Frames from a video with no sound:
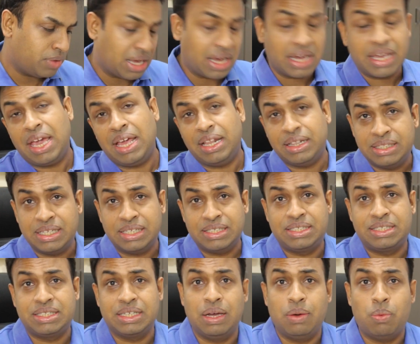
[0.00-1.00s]
again,
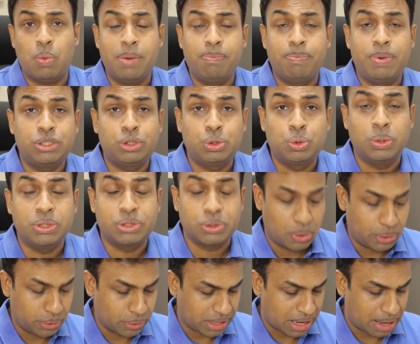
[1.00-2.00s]
this OnePlus 2 is
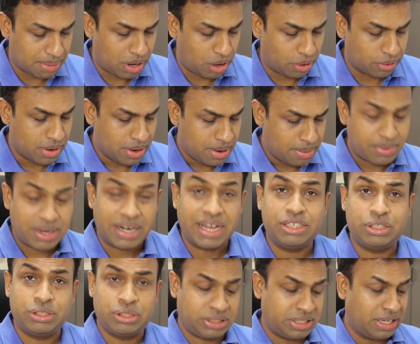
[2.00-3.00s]
going to come out, but
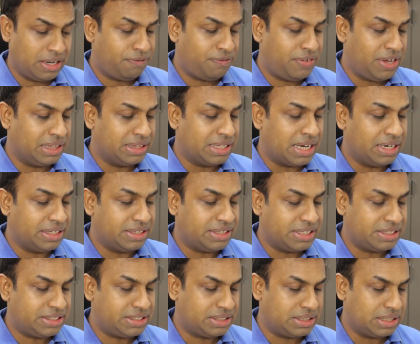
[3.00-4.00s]
I still feel that
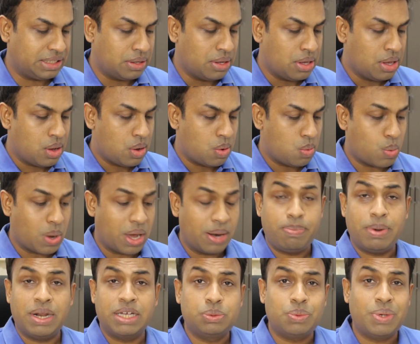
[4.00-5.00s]
this
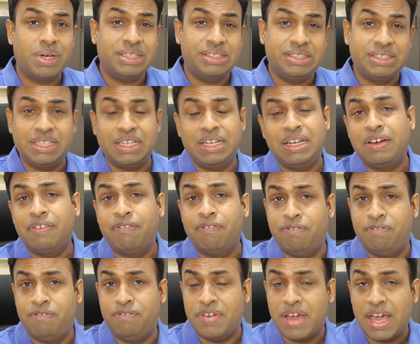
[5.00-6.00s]
OnePlus One is still a
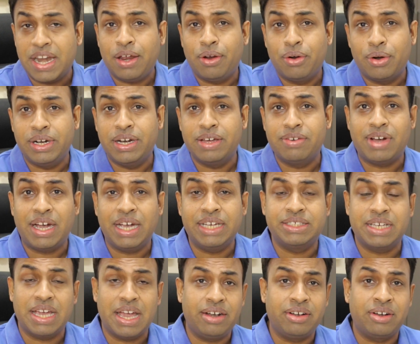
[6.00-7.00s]
very good
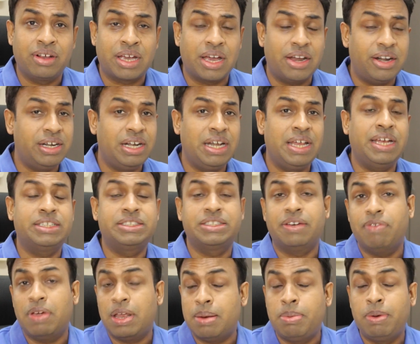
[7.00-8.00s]
device, and currently it's
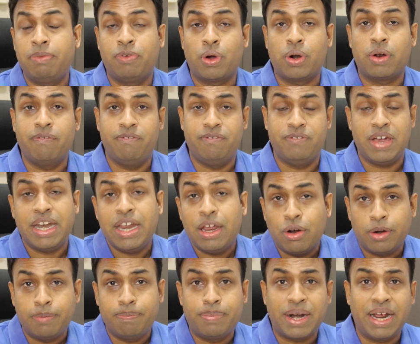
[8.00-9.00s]
available for a very
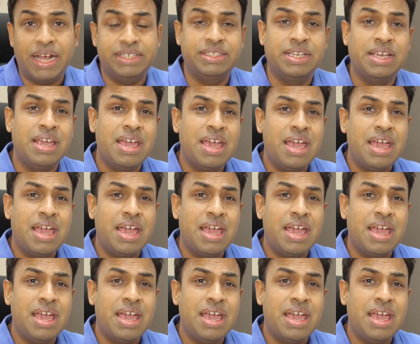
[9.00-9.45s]
good price.